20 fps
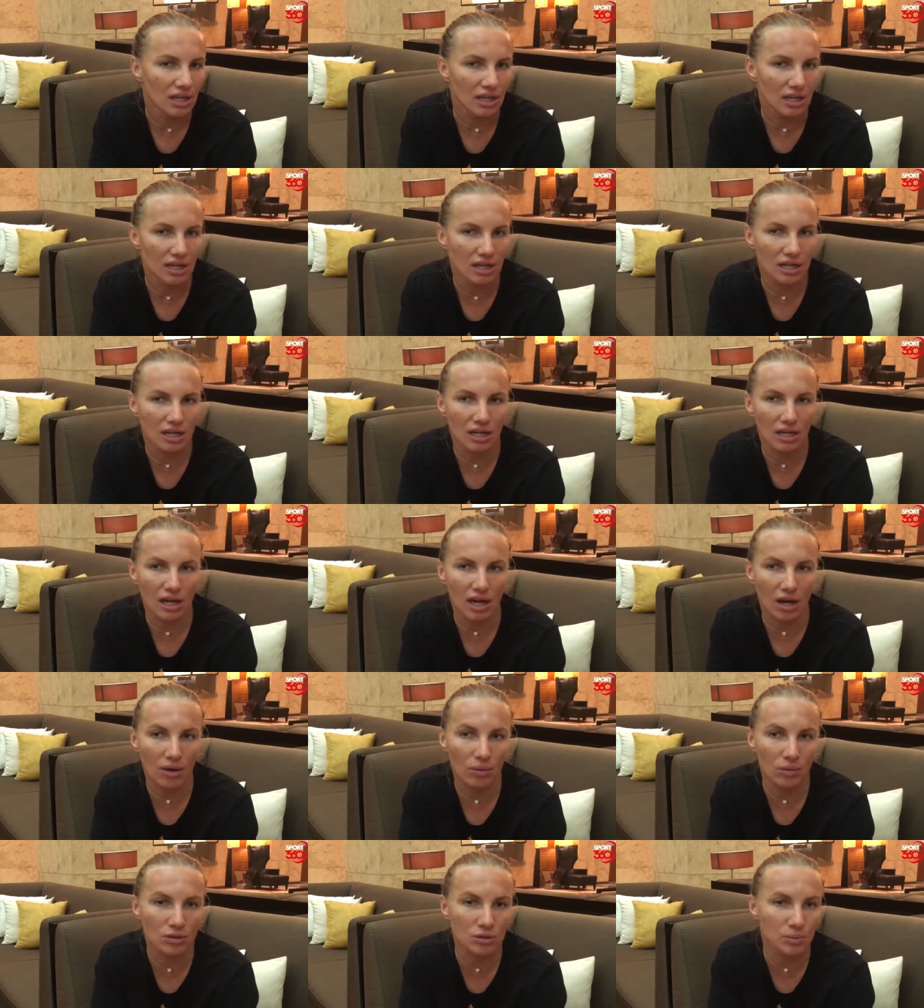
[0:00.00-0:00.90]

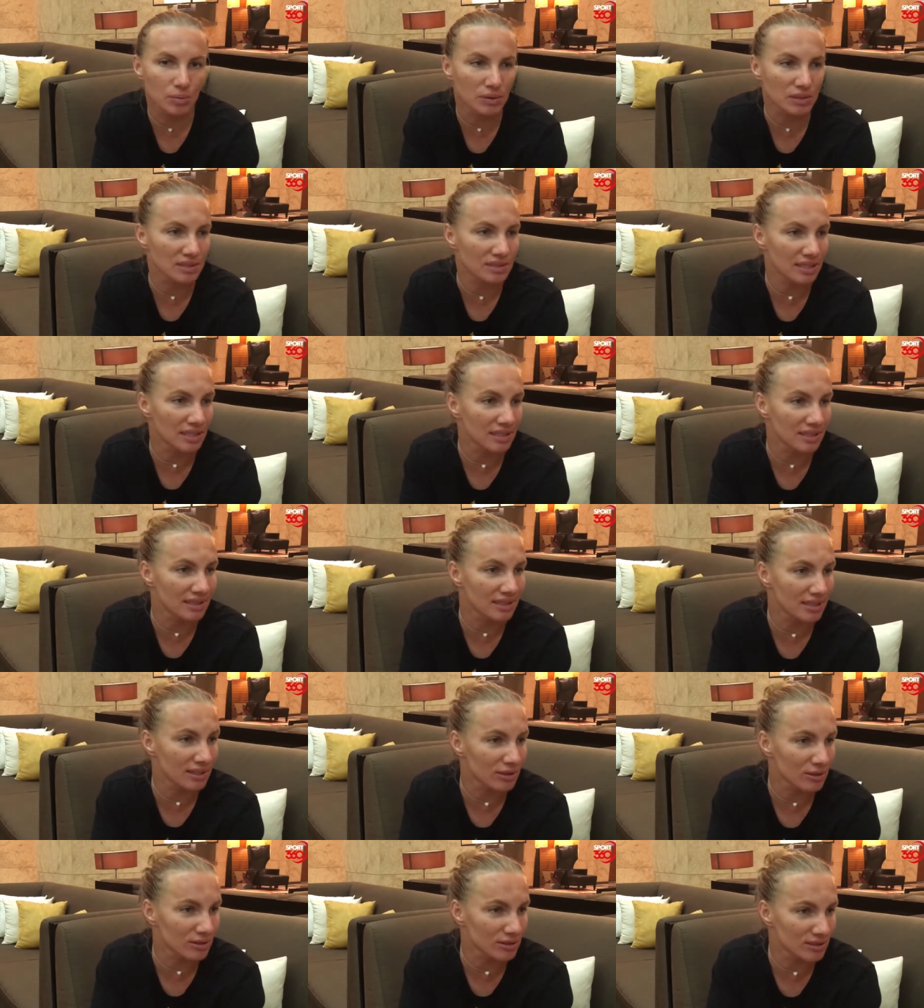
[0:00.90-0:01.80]
I was
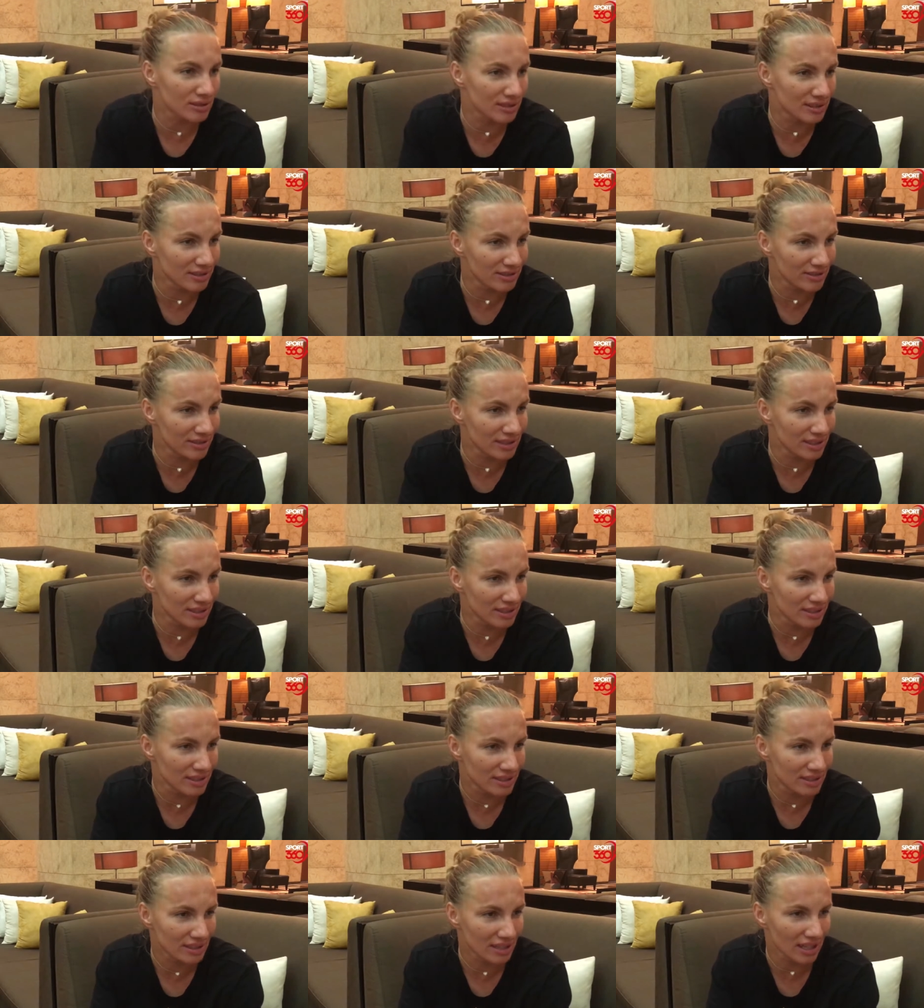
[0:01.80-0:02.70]
presenter on TV,
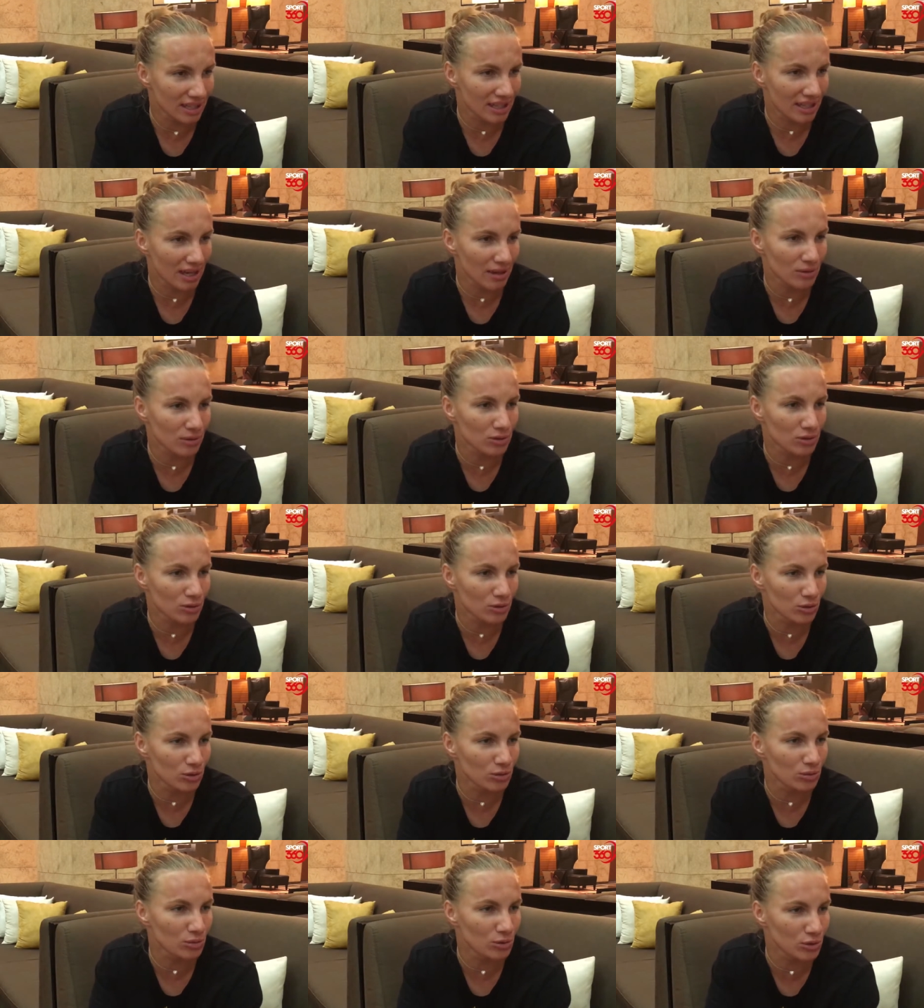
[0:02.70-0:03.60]
like I was
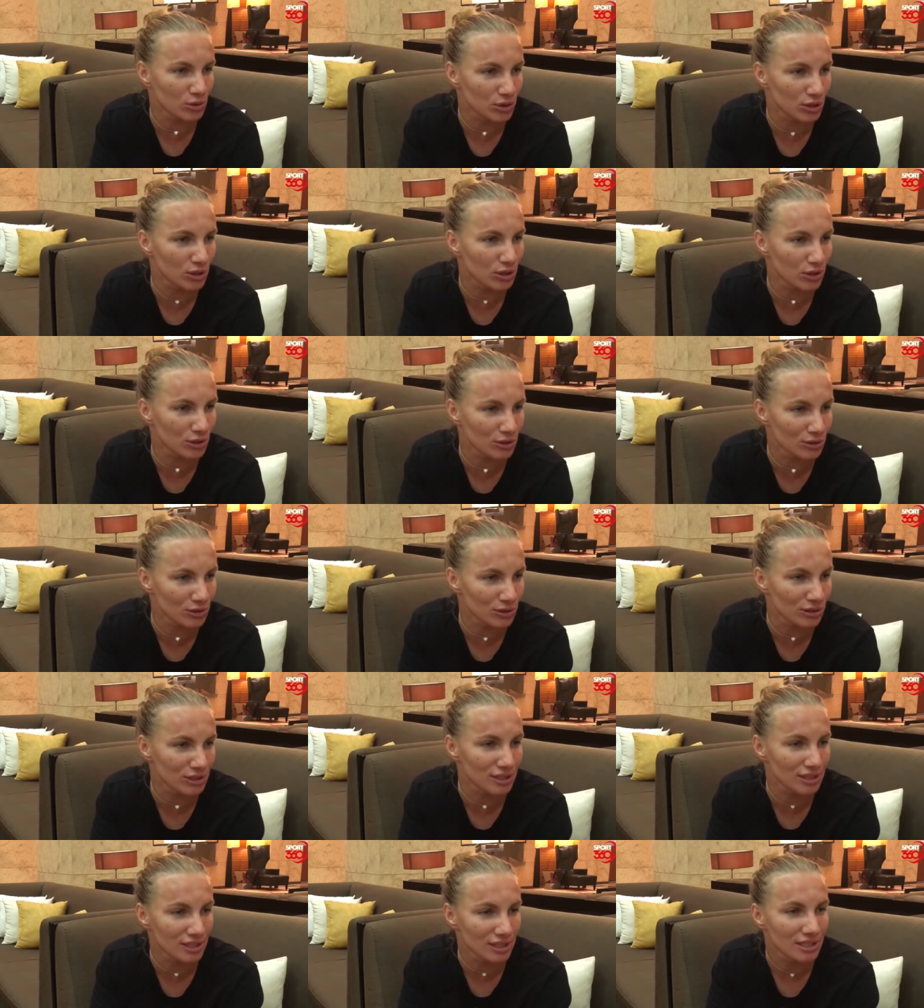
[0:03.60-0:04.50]
doing music
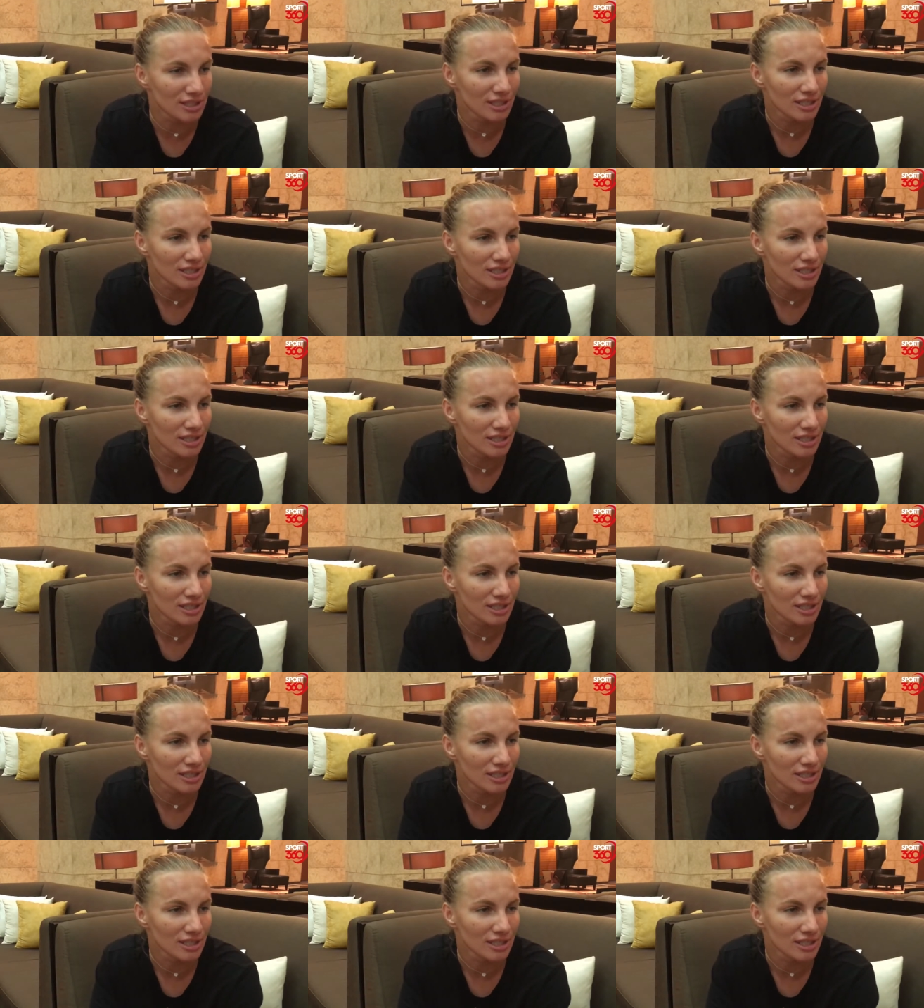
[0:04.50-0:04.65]
news.